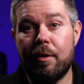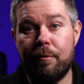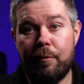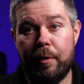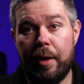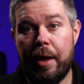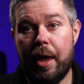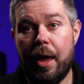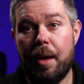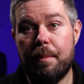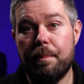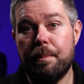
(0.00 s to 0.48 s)

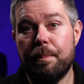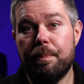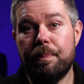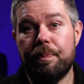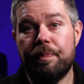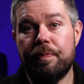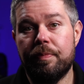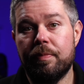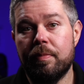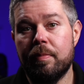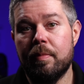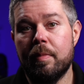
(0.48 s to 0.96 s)

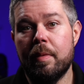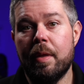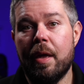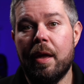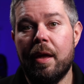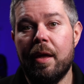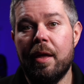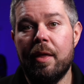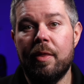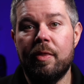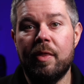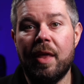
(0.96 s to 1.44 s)

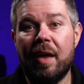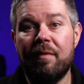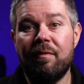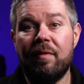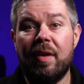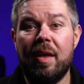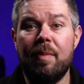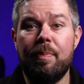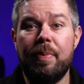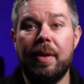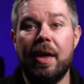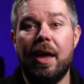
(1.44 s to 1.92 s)
VM. That
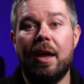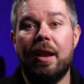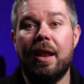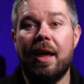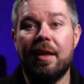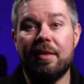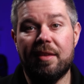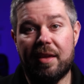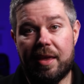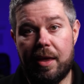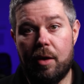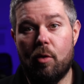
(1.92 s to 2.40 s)
VPN
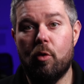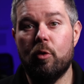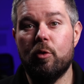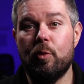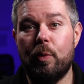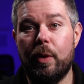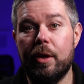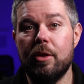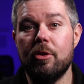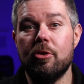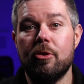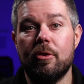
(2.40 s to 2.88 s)
has a kill
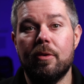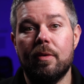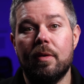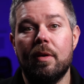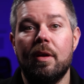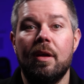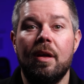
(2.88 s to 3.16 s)
switch.